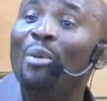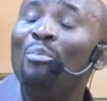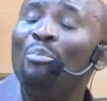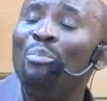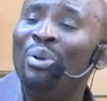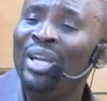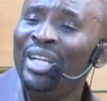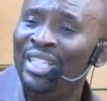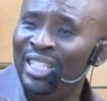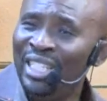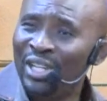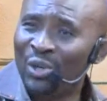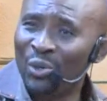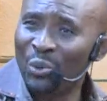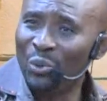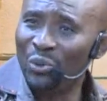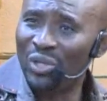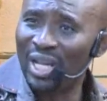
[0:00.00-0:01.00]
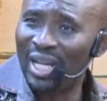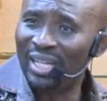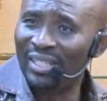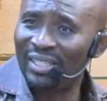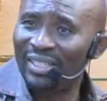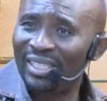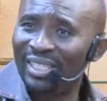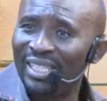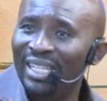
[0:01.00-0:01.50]
PT Cruiser.
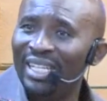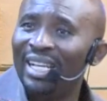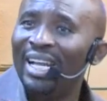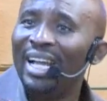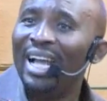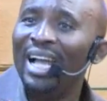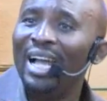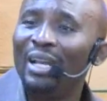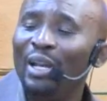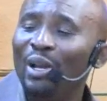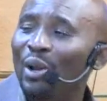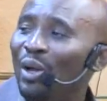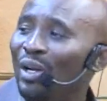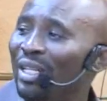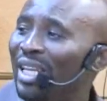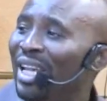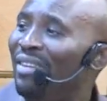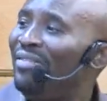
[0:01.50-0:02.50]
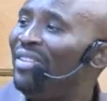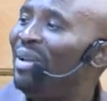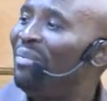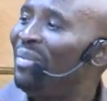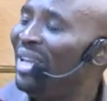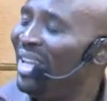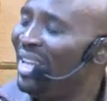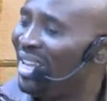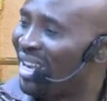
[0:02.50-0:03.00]
The Lord gave them
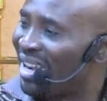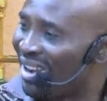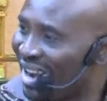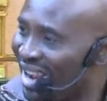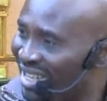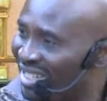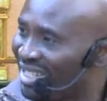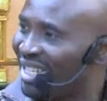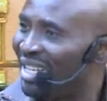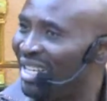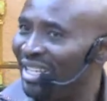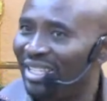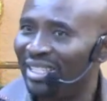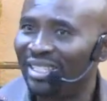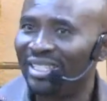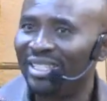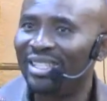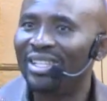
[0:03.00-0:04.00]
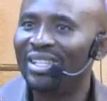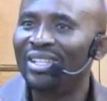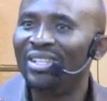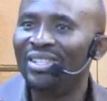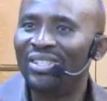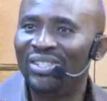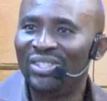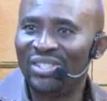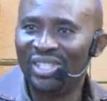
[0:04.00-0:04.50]
a Chrysler
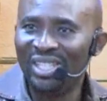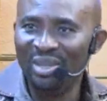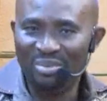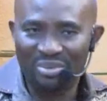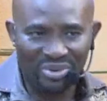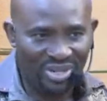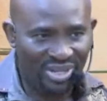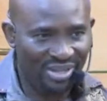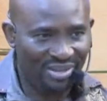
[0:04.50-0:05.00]
Sebring